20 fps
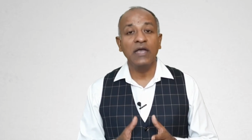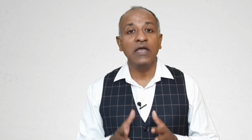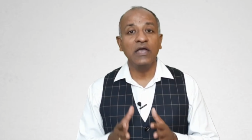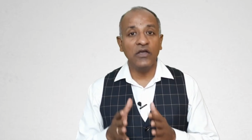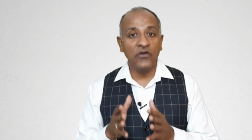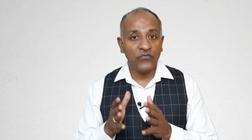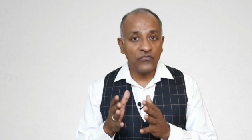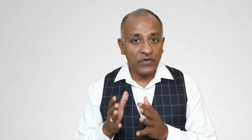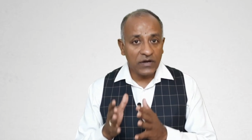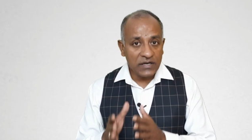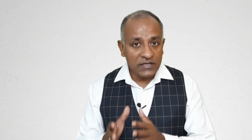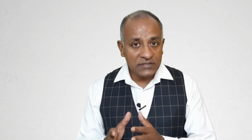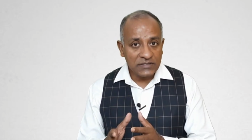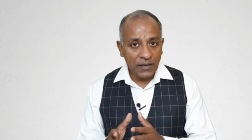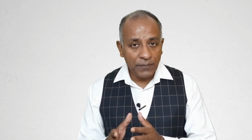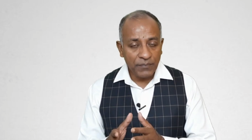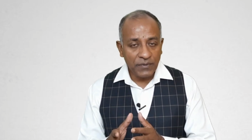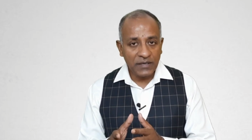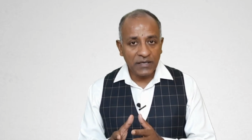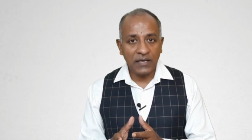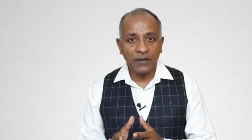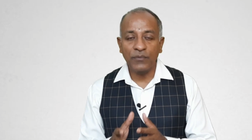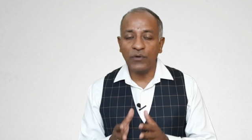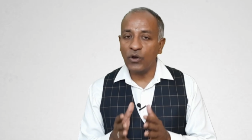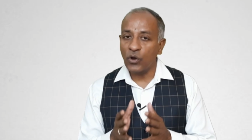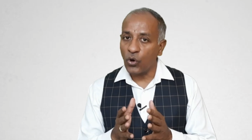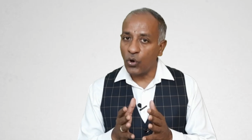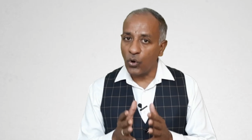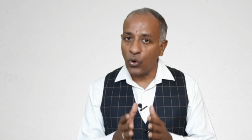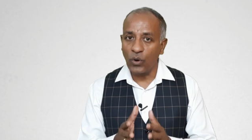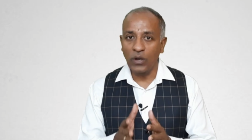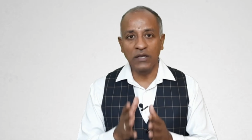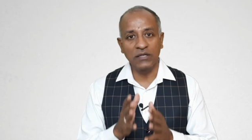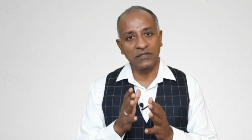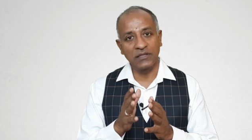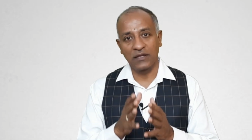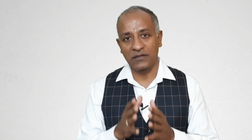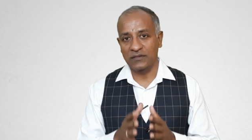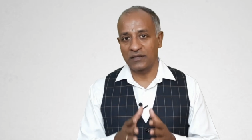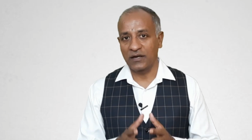If it is applicable, only
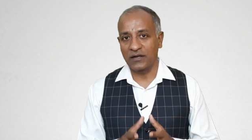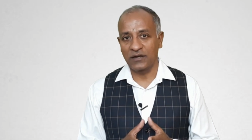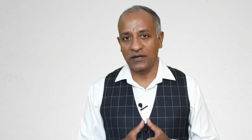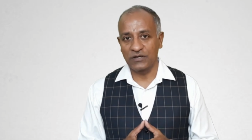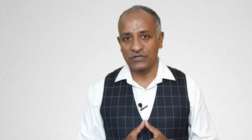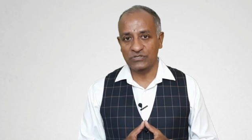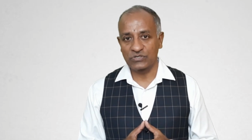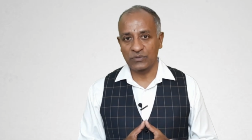then that needs